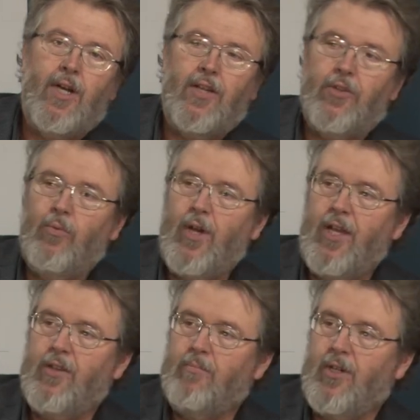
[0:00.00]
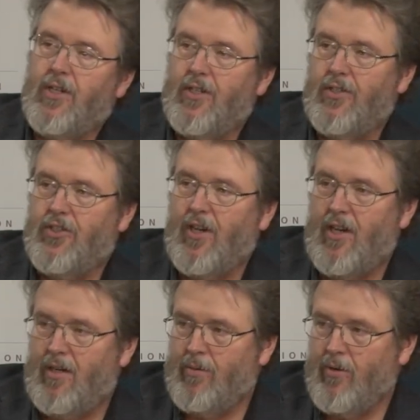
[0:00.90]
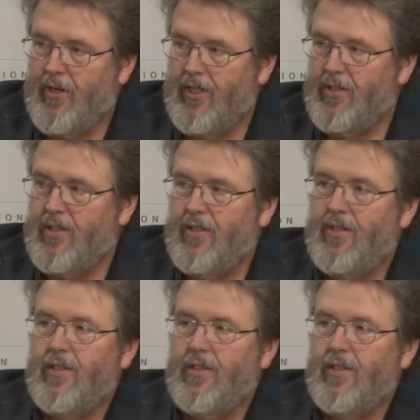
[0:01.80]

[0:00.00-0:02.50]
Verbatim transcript: but the way that markets operate